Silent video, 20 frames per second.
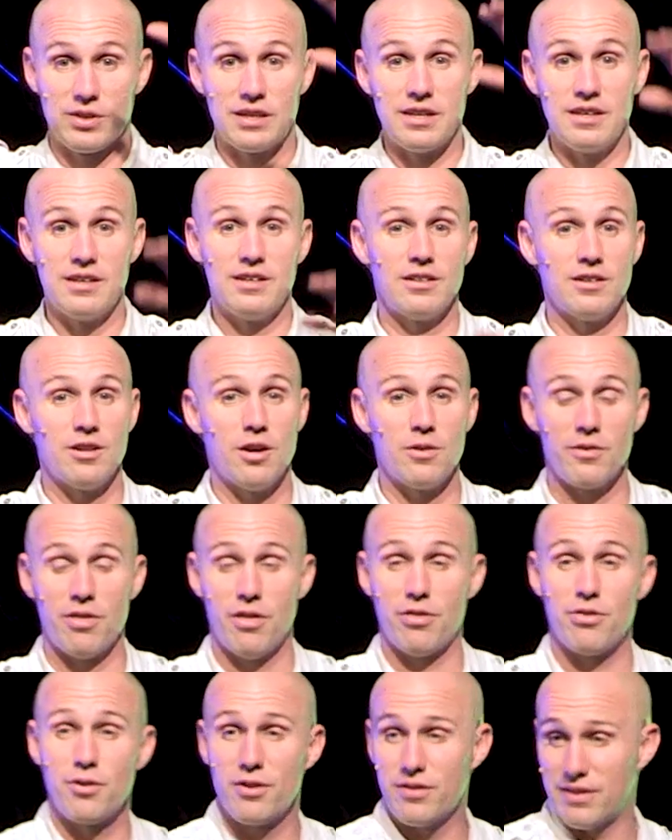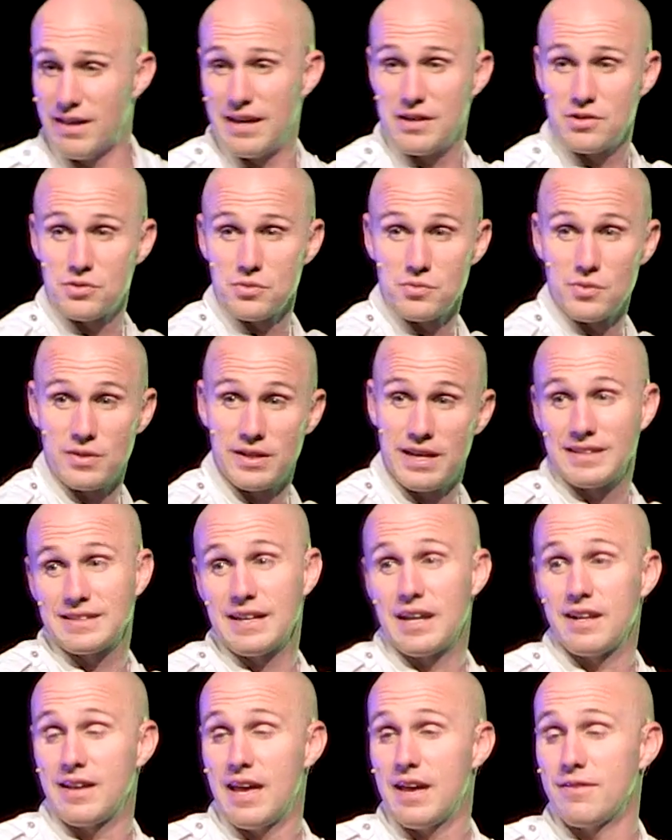he, along with a third of the angels, were kicked
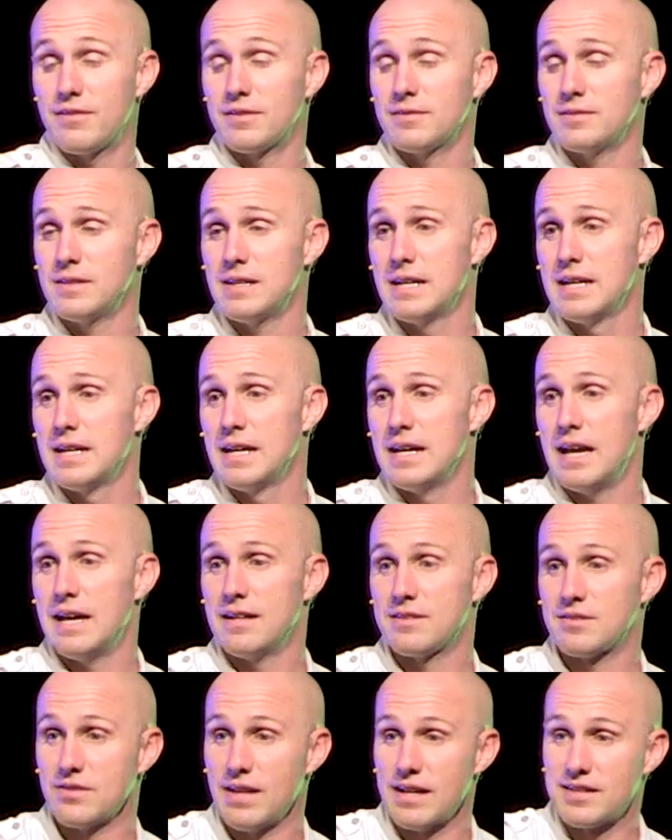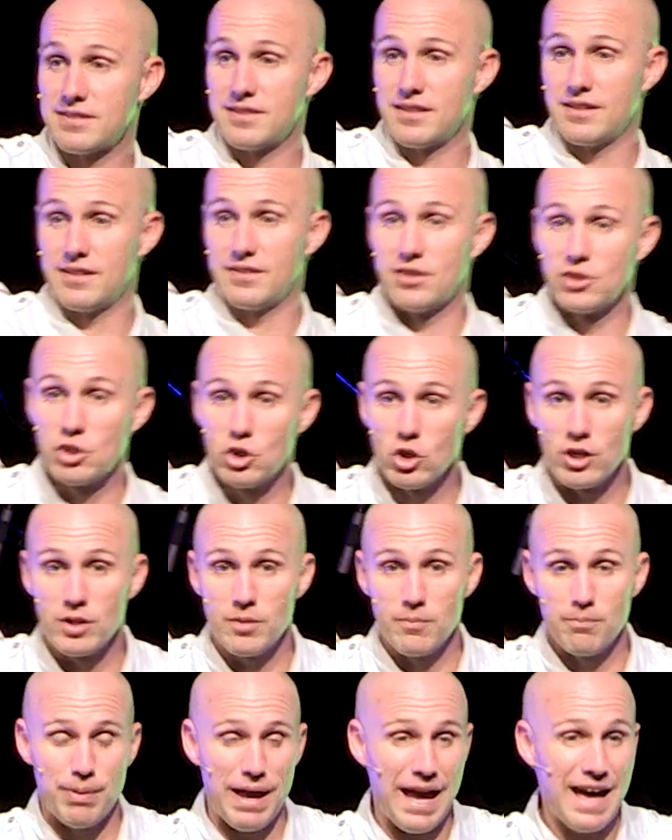out of heaven and so that's the, the good
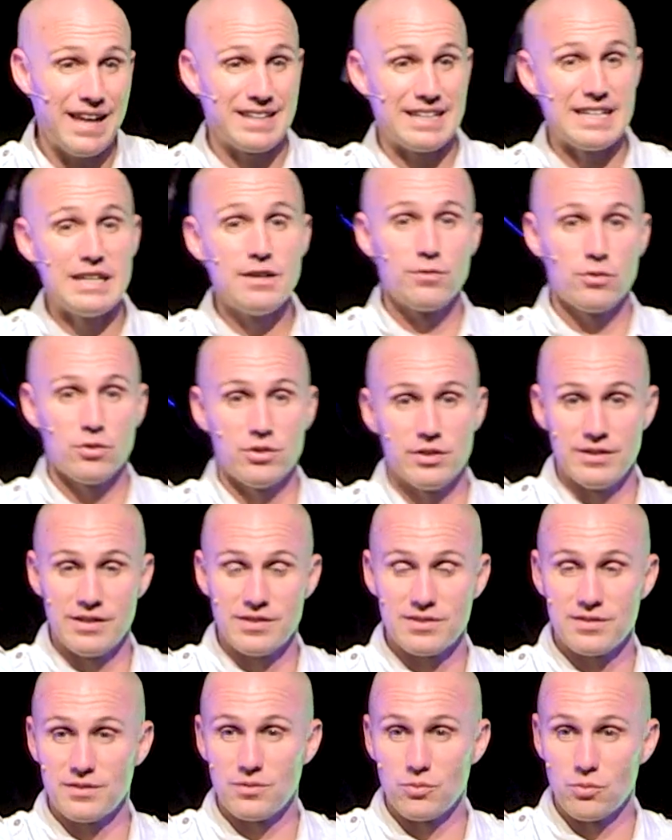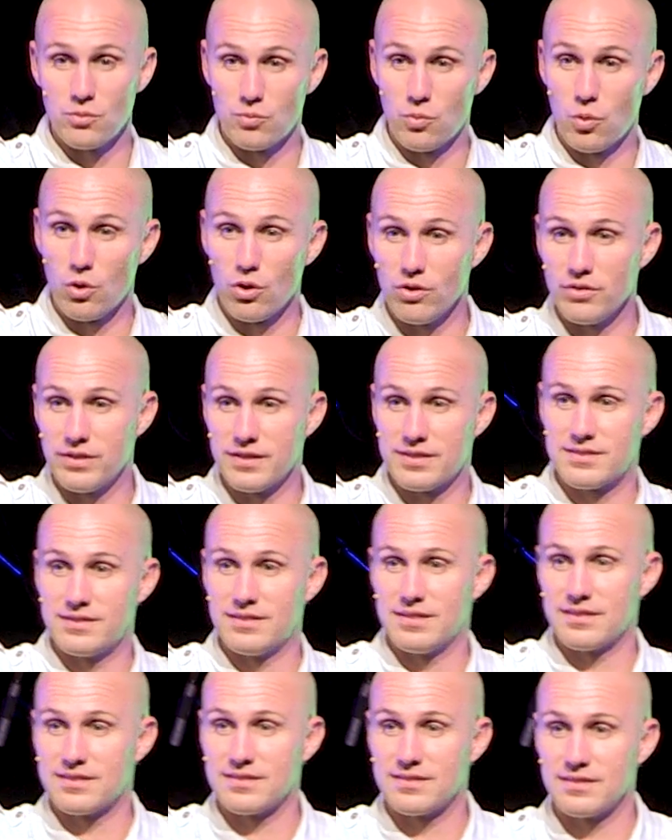and the bad, evil in this world, this,
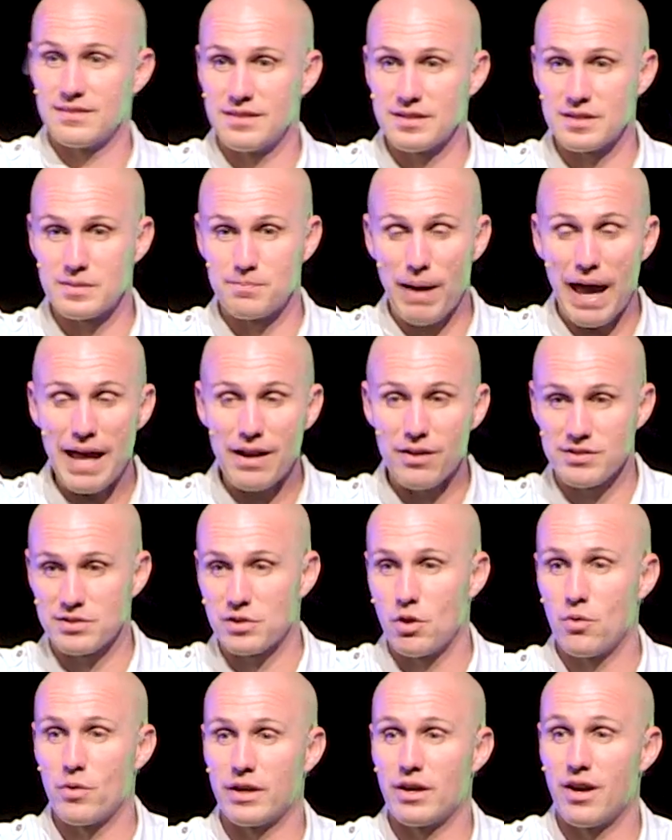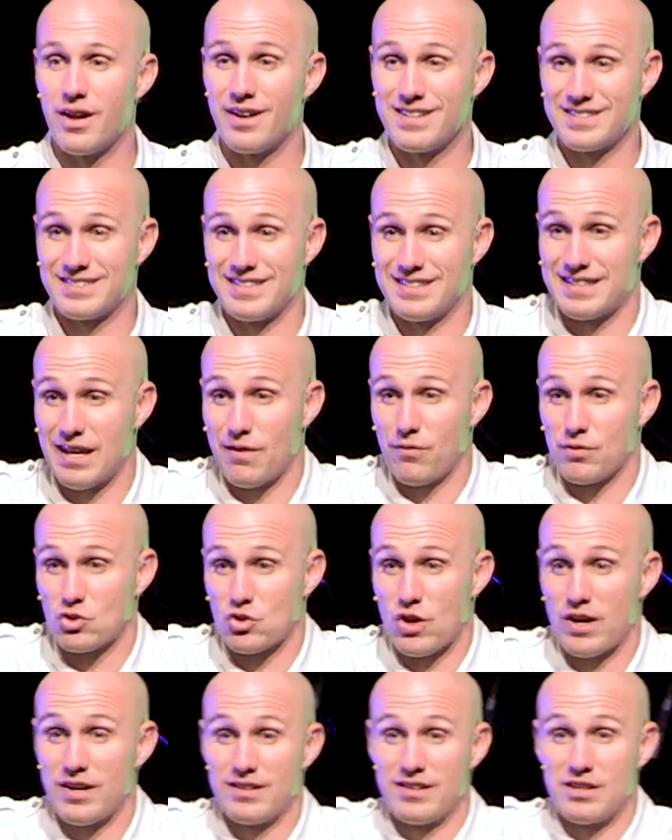this, this battle that's going on is the devil's
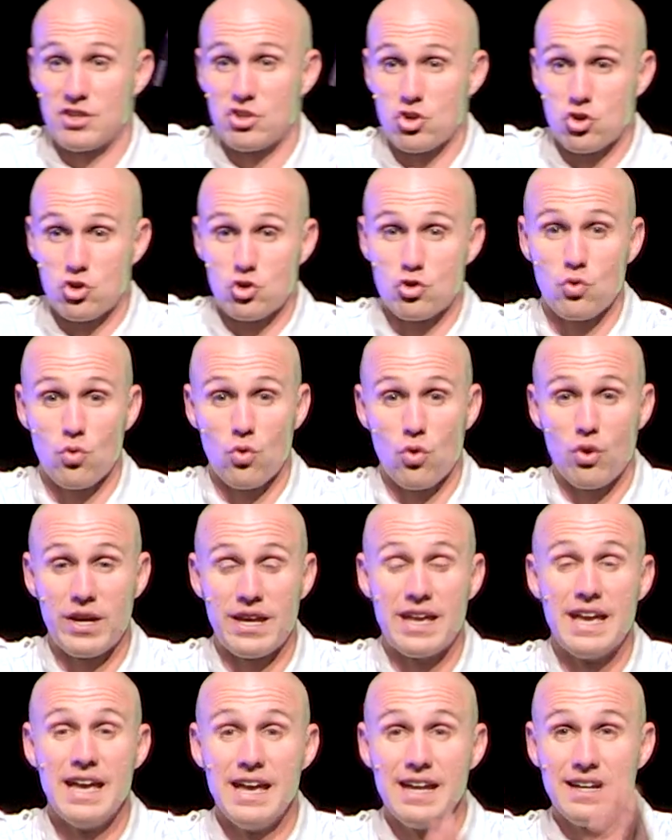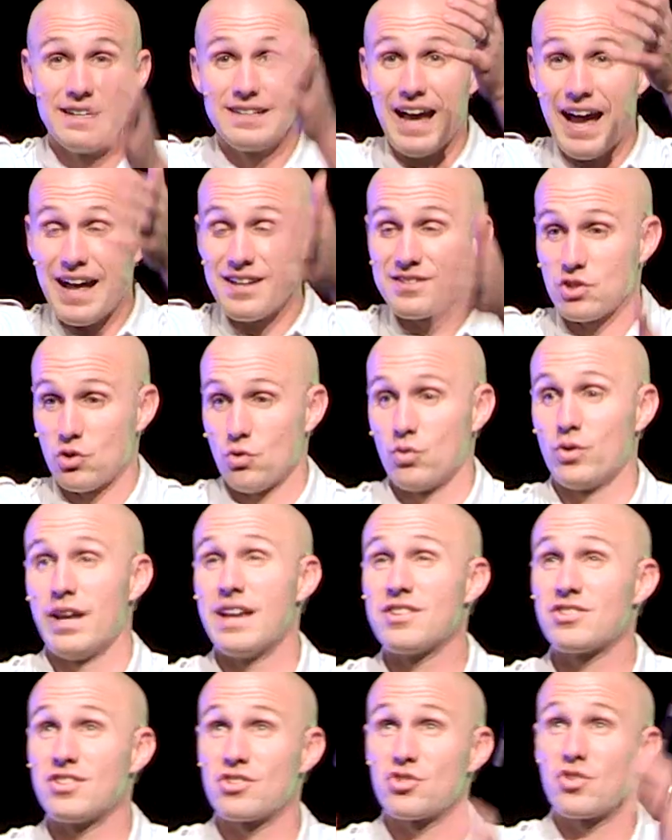trying to destroy God's
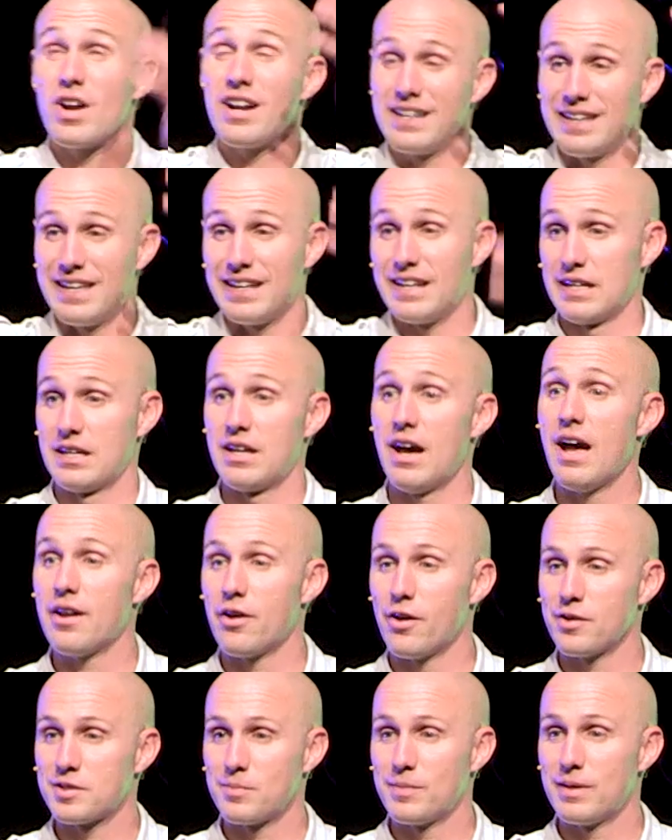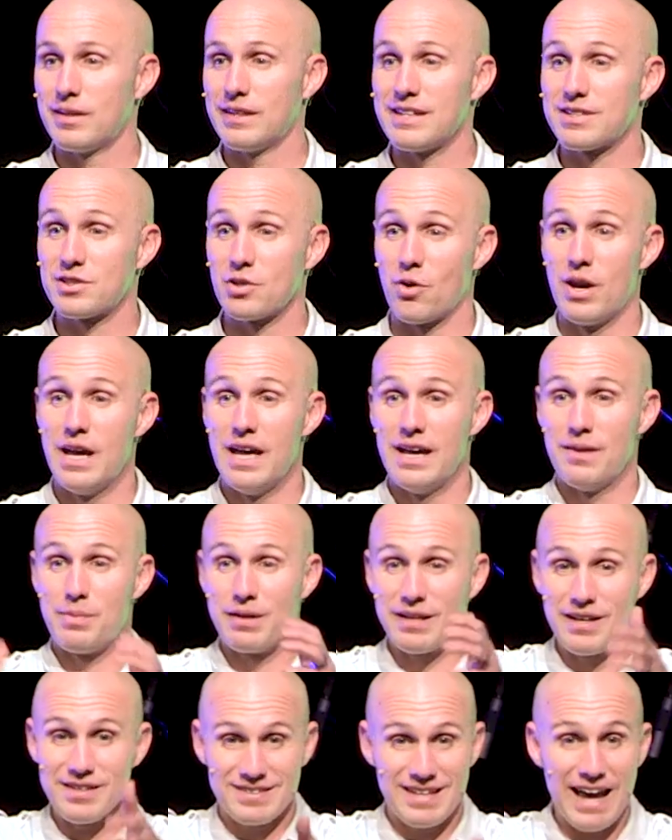creation. He's trying to get at God ultimately. So
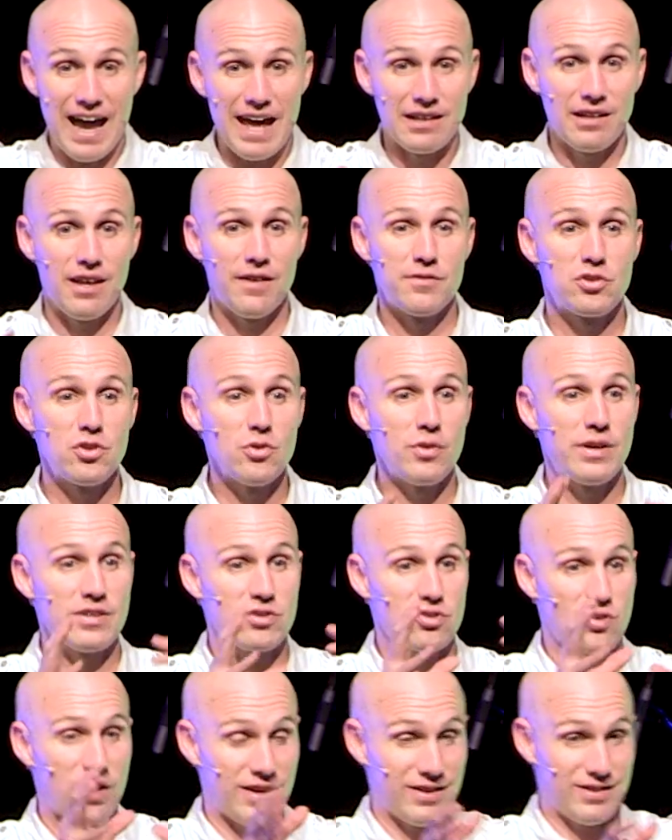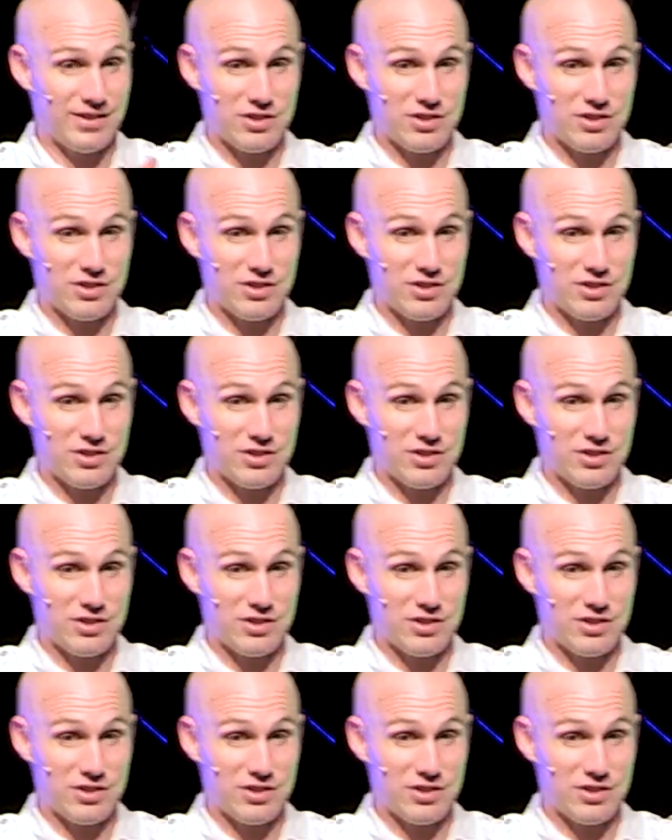because God loves you, he's trying to